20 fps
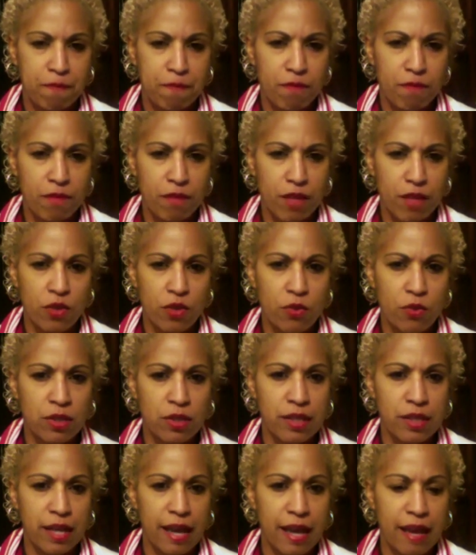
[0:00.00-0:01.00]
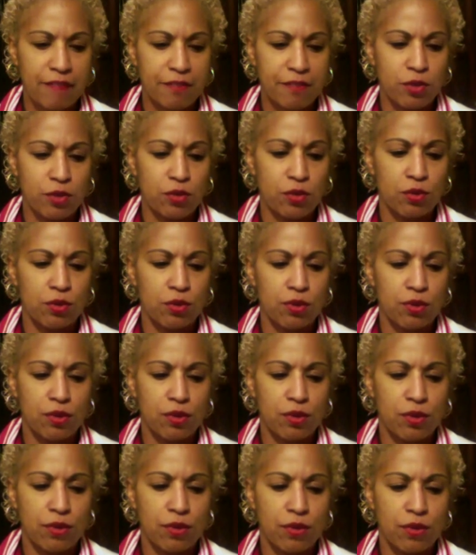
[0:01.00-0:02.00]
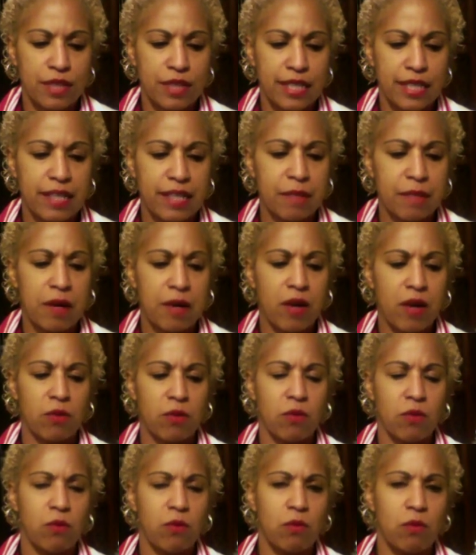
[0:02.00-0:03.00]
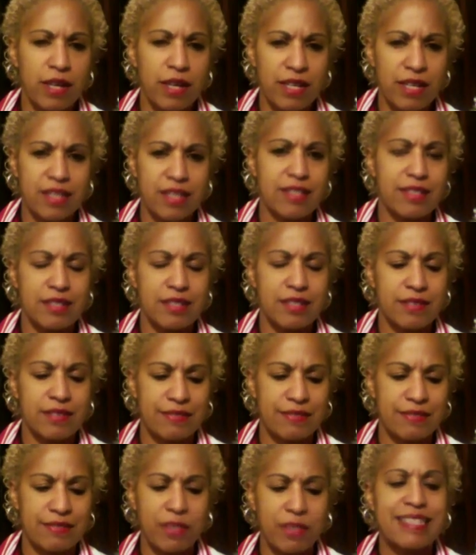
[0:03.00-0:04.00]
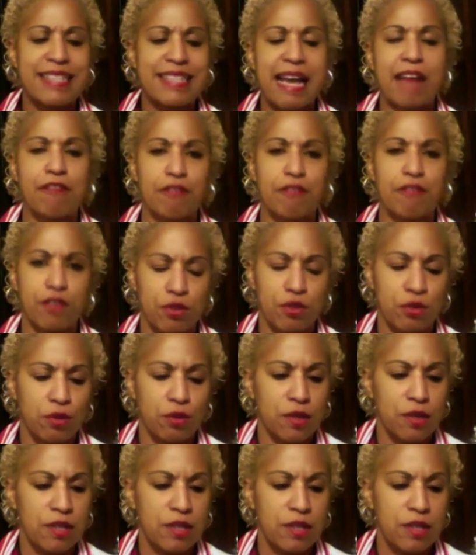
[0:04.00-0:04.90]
you really have to think about what it is. What is that for you?